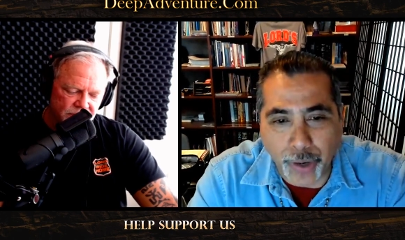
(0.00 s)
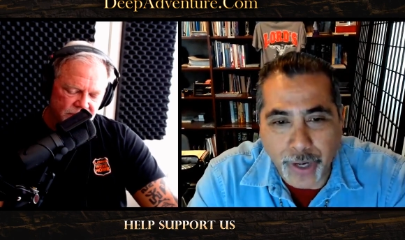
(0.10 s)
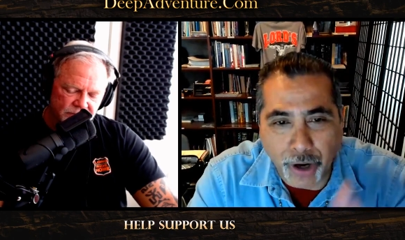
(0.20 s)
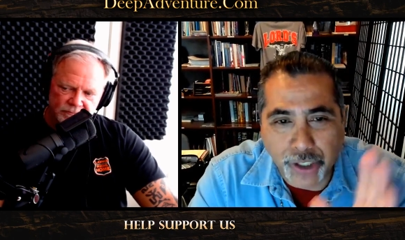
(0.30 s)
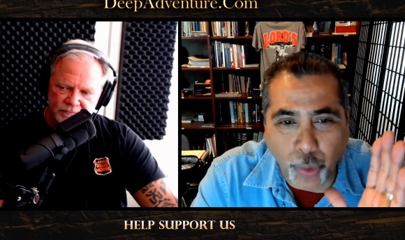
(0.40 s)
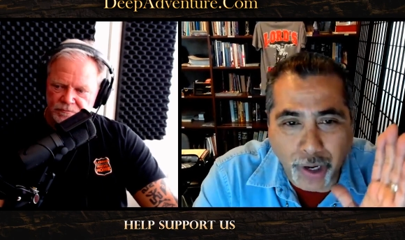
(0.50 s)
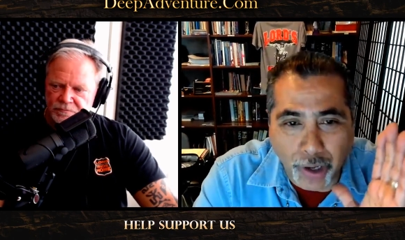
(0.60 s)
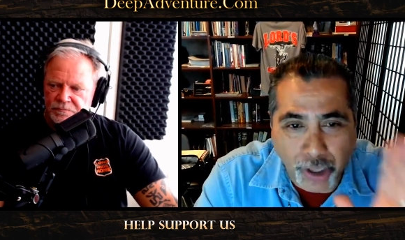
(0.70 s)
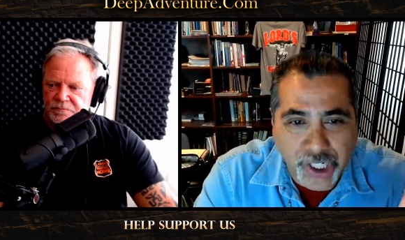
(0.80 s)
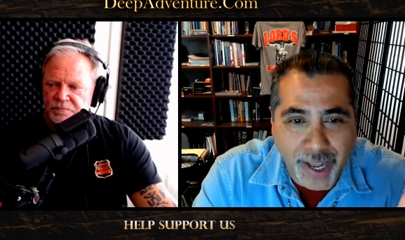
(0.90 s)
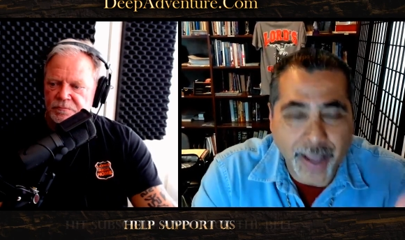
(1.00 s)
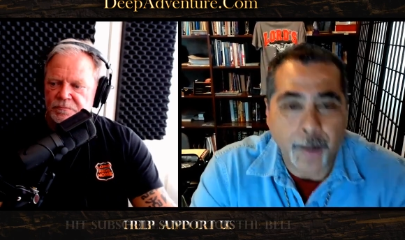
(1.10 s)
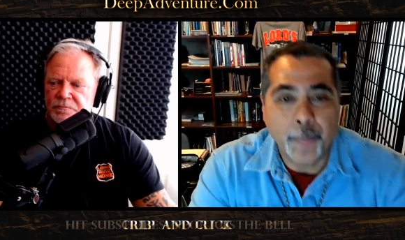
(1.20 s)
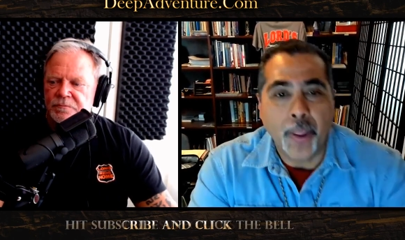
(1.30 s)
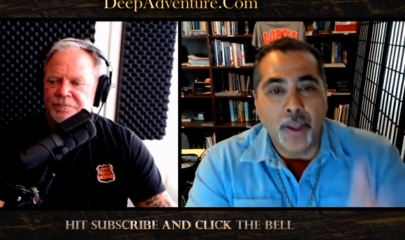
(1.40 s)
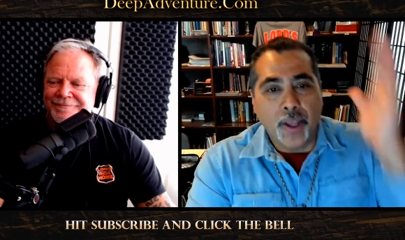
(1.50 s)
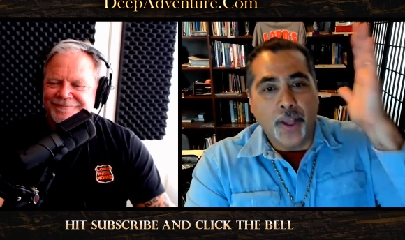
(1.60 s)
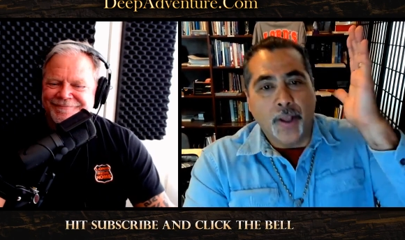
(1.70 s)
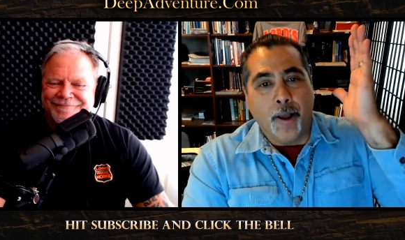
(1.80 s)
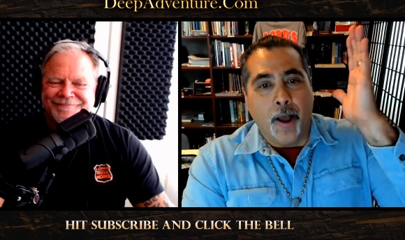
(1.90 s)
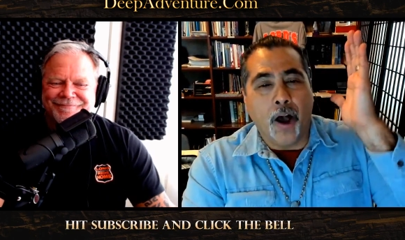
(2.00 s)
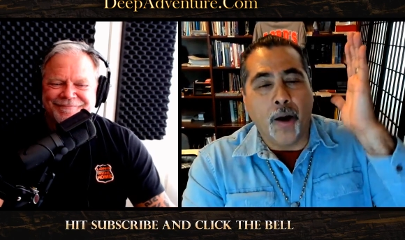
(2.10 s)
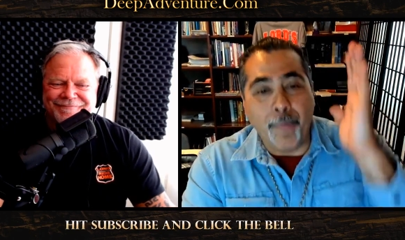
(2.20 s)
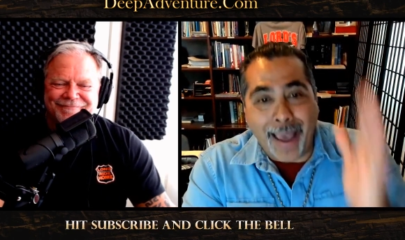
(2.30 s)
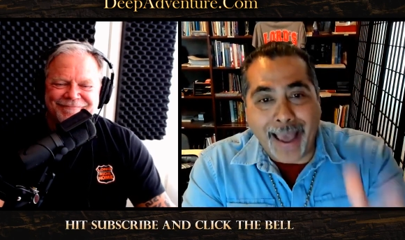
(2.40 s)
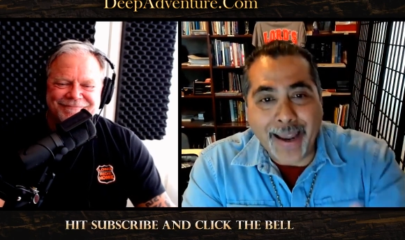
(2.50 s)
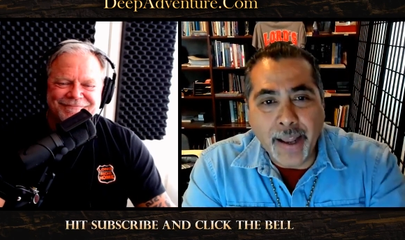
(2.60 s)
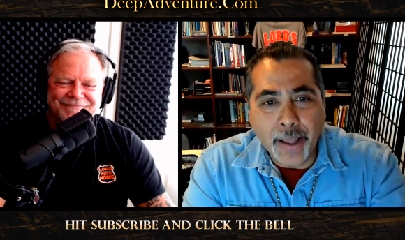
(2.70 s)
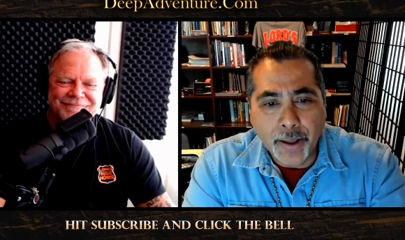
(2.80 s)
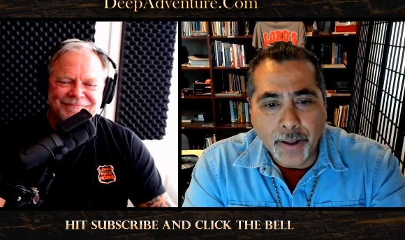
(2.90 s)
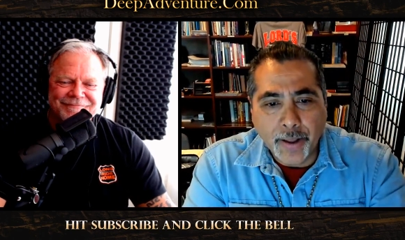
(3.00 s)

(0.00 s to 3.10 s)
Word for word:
Speaker 1: what here's what it looks like a man